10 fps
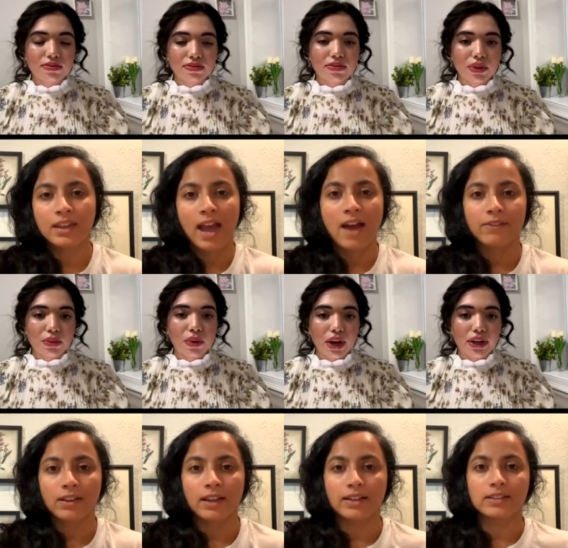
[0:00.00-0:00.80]

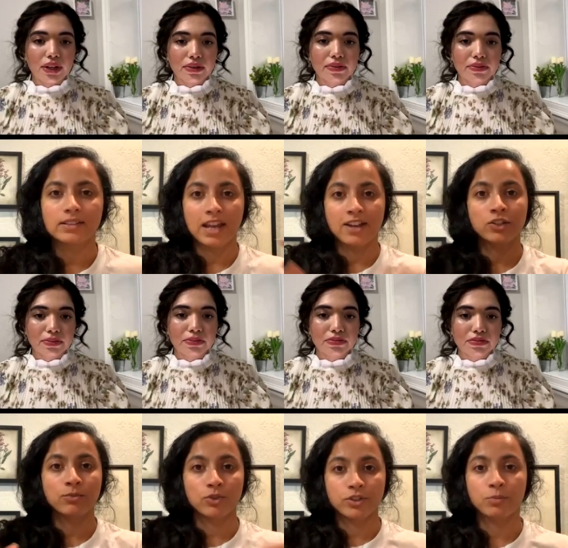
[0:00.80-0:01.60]
Speaker 1: having like
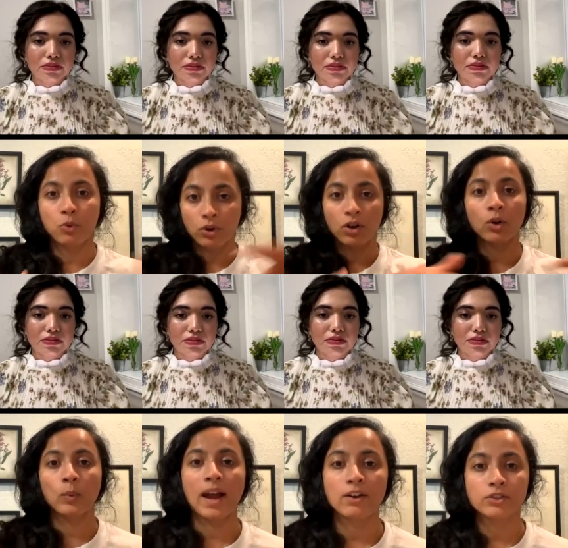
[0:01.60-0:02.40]
tangible support
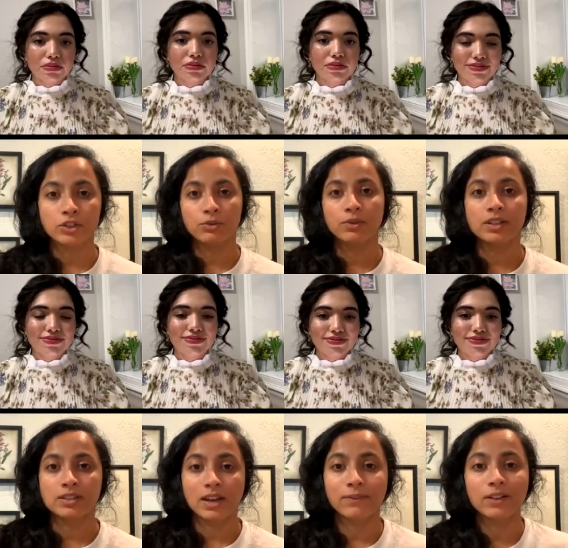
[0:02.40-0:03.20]
around you is
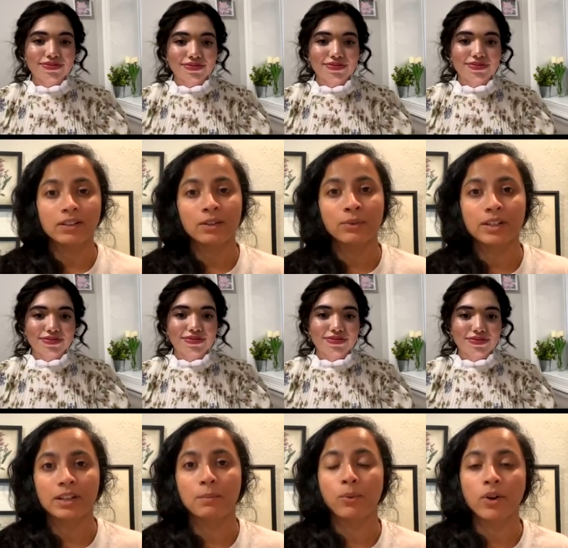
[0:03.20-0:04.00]
definitely
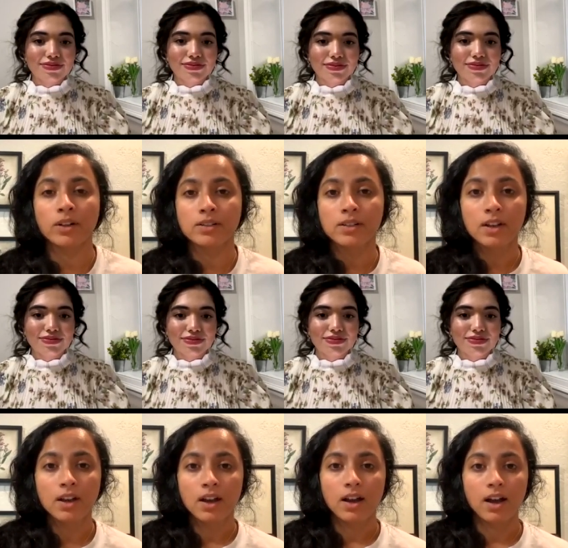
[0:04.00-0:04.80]
really important
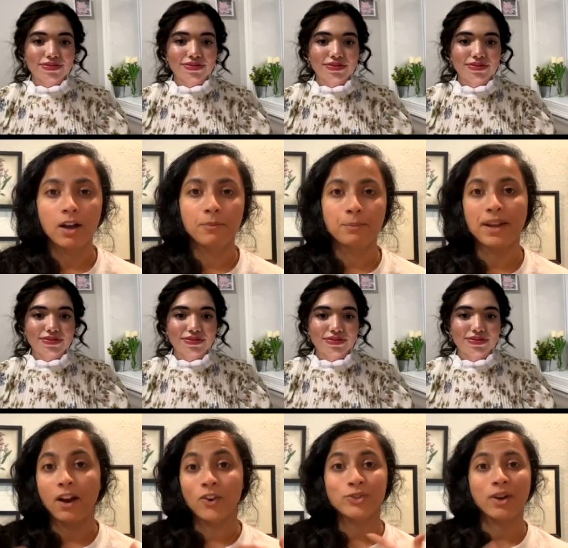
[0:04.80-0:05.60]
um, but
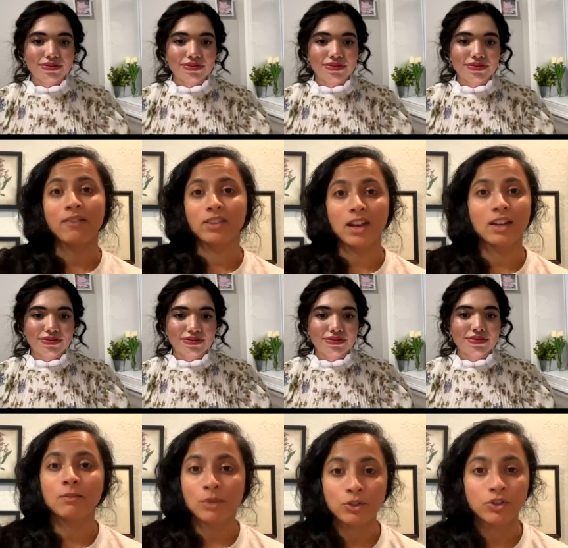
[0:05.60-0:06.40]
also having that
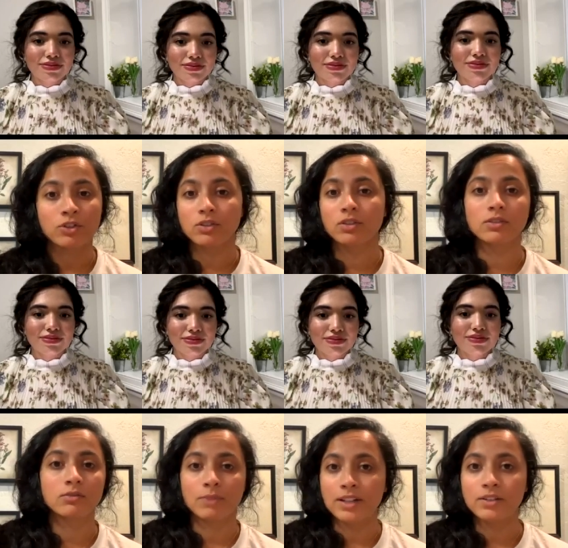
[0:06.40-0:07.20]
emotional
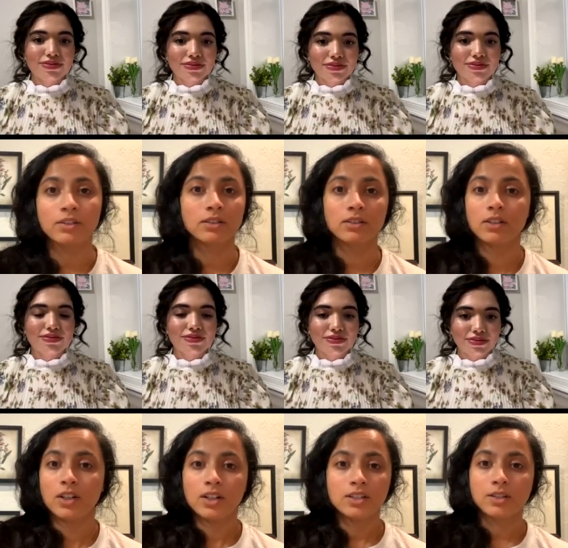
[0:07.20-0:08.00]
mental
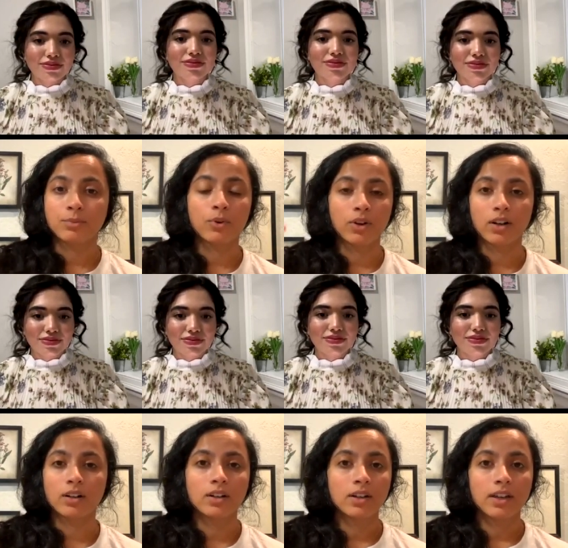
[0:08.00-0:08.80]

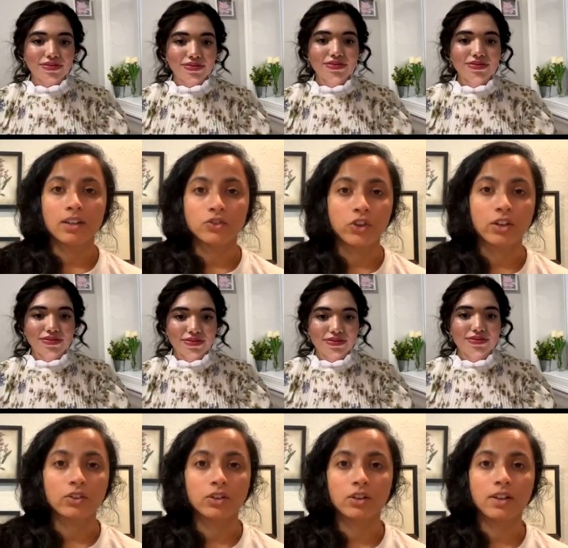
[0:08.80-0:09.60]
support in
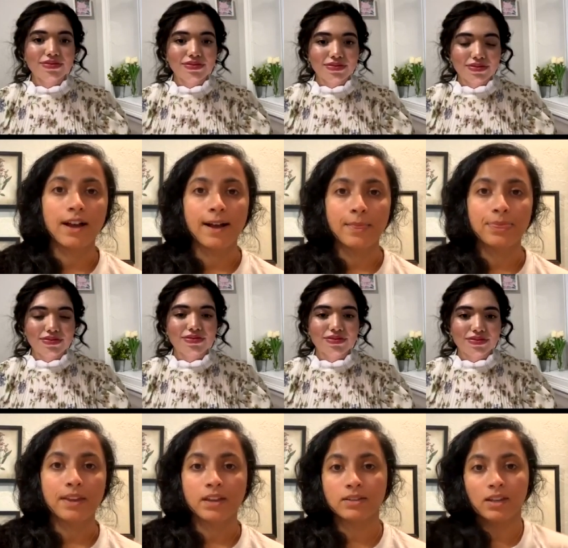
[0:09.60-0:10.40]
general
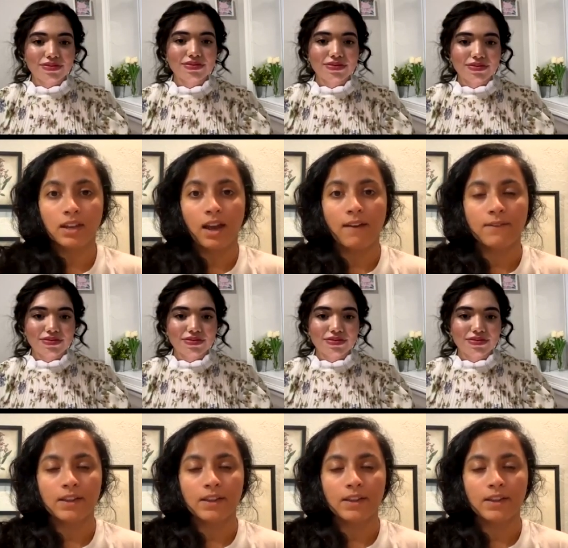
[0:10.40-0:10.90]
because um, I, I feel